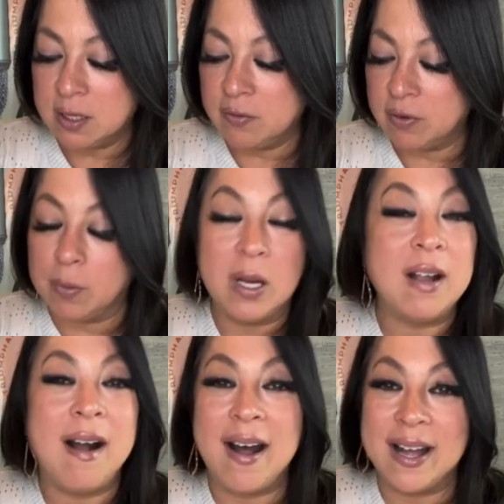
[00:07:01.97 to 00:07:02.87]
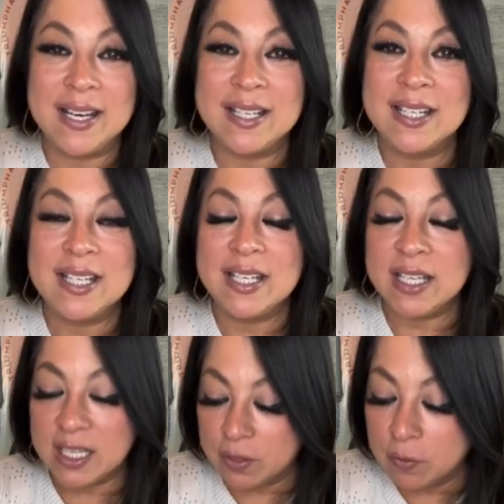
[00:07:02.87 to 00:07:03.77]
from God
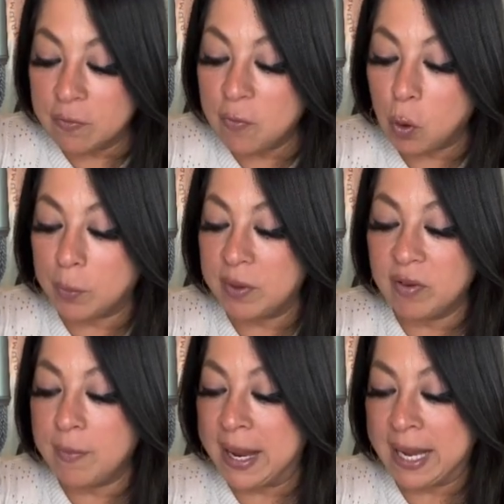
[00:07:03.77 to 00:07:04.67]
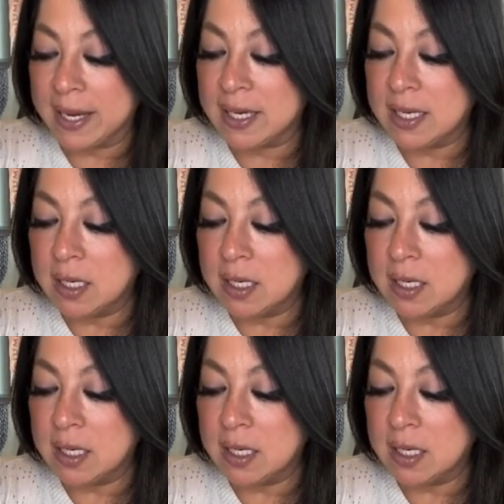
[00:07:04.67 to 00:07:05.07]
in the form of a man.